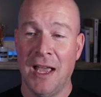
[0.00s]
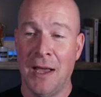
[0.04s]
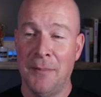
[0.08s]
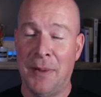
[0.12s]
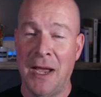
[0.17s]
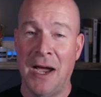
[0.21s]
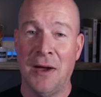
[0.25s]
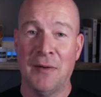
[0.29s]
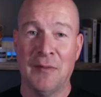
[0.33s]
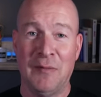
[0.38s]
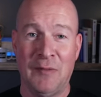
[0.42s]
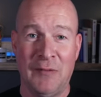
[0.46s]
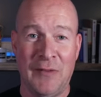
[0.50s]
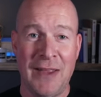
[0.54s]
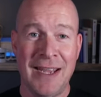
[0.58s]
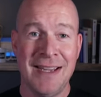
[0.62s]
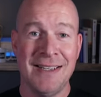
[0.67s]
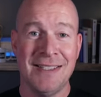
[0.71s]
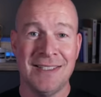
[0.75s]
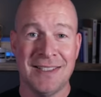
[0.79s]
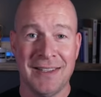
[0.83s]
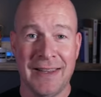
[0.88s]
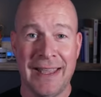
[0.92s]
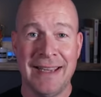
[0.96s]
about
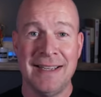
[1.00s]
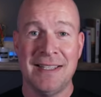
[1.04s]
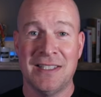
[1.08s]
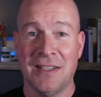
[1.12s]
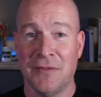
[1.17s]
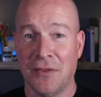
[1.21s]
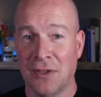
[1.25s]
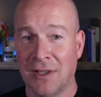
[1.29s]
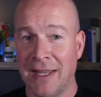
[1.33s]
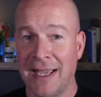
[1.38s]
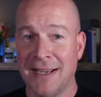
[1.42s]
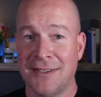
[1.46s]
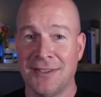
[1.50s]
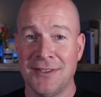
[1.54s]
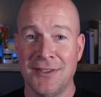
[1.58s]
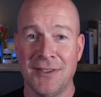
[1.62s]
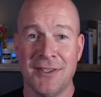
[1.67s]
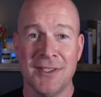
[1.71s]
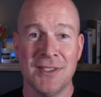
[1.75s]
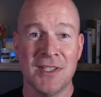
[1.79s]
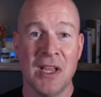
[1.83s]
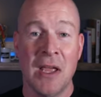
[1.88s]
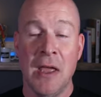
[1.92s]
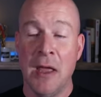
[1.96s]
fake slates of
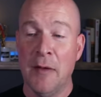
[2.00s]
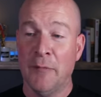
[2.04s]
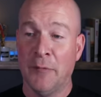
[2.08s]
electors